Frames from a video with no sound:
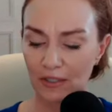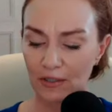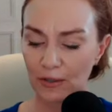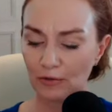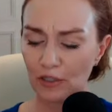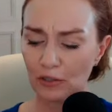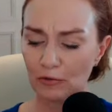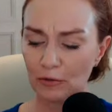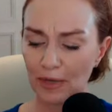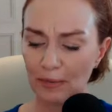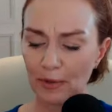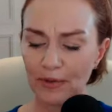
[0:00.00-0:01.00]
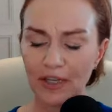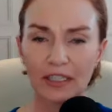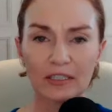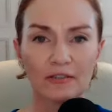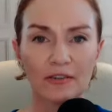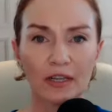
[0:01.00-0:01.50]
So just remember that
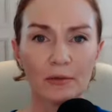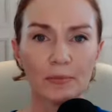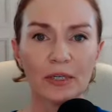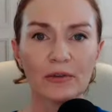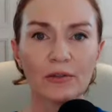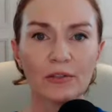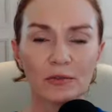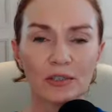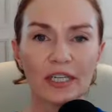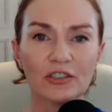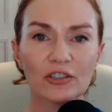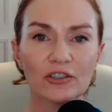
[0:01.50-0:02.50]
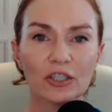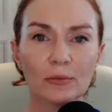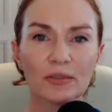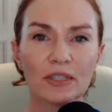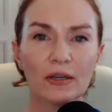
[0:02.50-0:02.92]
in developing those relationships